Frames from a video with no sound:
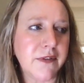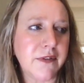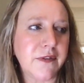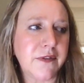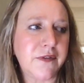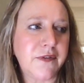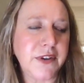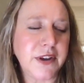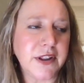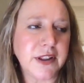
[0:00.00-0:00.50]

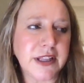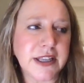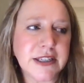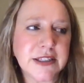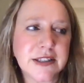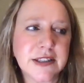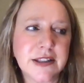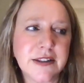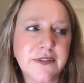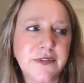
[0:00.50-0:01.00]
Feel
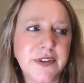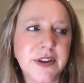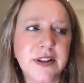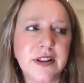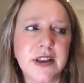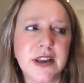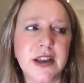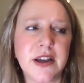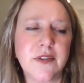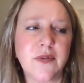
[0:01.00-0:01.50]
into the
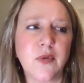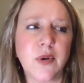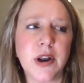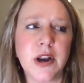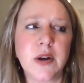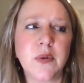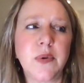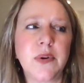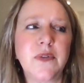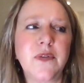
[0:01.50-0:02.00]
feeling of what
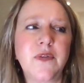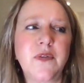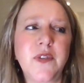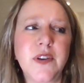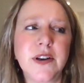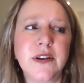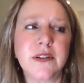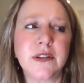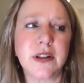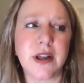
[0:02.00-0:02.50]
it would
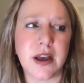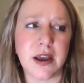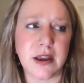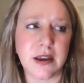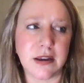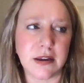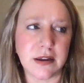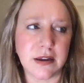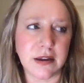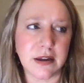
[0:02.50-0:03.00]
feel
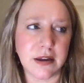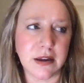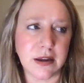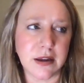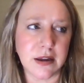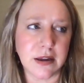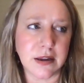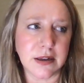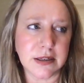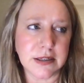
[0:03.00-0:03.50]
like
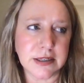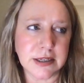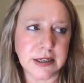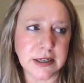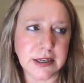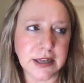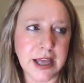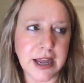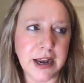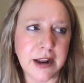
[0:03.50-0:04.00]
to
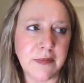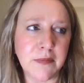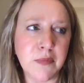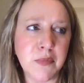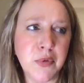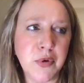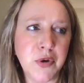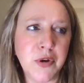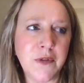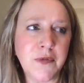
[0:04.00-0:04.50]
let it
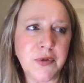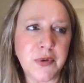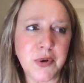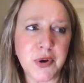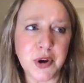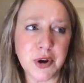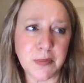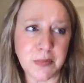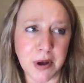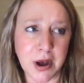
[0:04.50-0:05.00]
move through
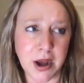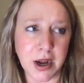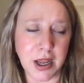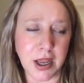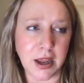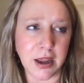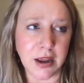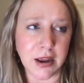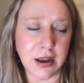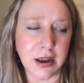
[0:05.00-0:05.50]
your
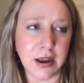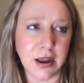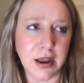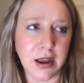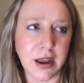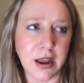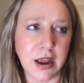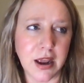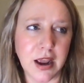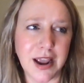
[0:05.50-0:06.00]
body
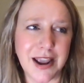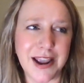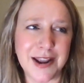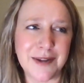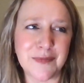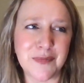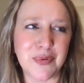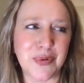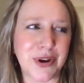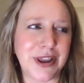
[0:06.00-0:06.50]

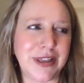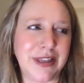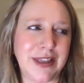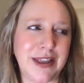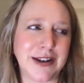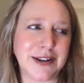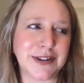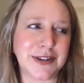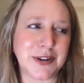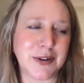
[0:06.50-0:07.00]
and breathe
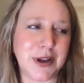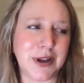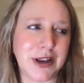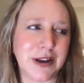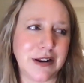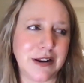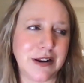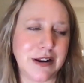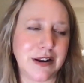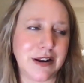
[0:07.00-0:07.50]
into it.
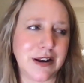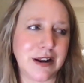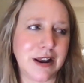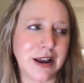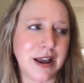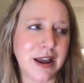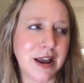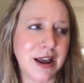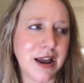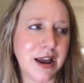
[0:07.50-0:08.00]

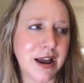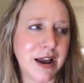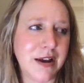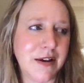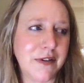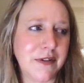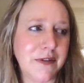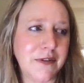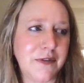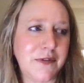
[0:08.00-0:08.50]

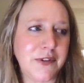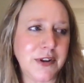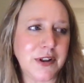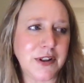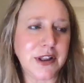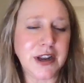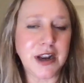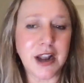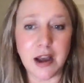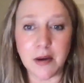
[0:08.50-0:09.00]
Fill
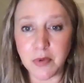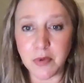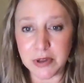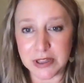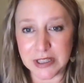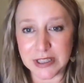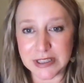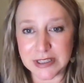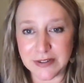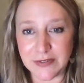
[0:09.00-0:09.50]
it up with
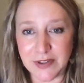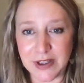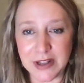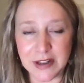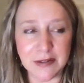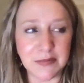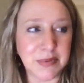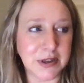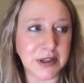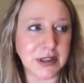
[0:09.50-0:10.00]
this
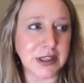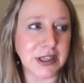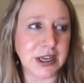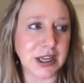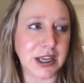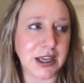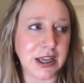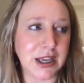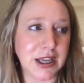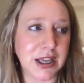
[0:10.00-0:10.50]

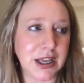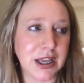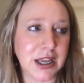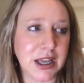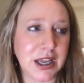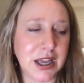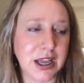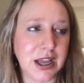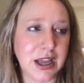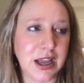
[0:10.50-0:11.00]
availability
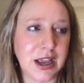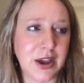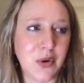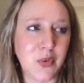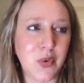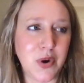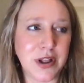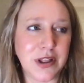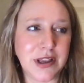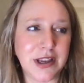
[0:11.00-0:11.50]
and
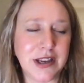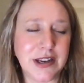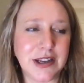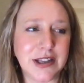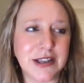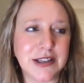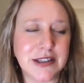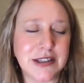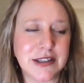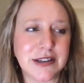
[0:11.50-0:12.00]

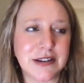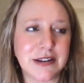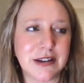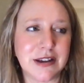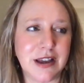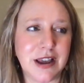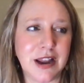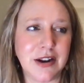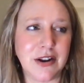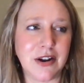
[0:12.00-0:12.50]
willingness
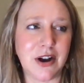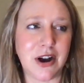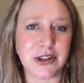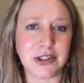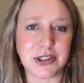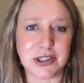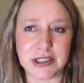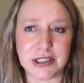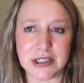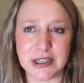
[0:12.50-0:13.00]
and
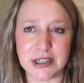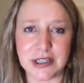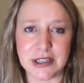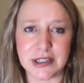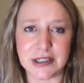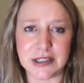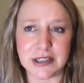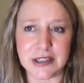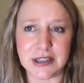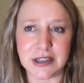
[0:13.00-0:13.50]

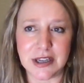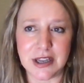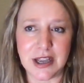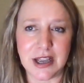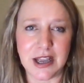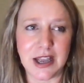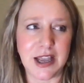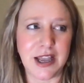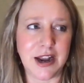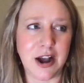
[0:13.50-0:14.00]
consciousness
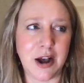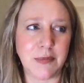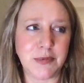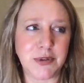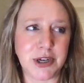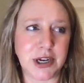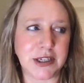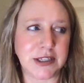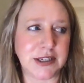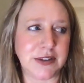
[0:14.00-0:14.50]
and
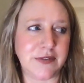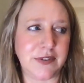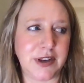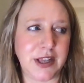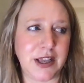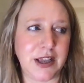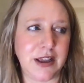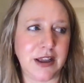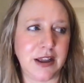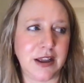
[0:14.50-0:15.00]
objectivity.